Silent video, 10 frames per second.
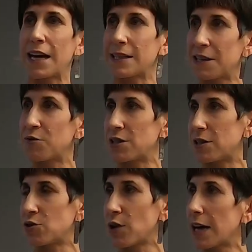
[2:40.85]

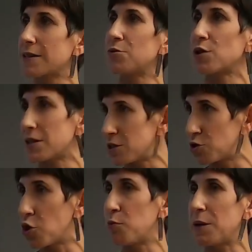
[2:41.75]
anti-Christian tracts in order to
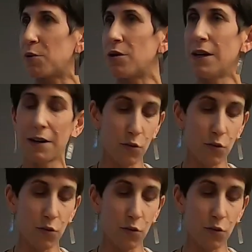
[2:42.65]
show people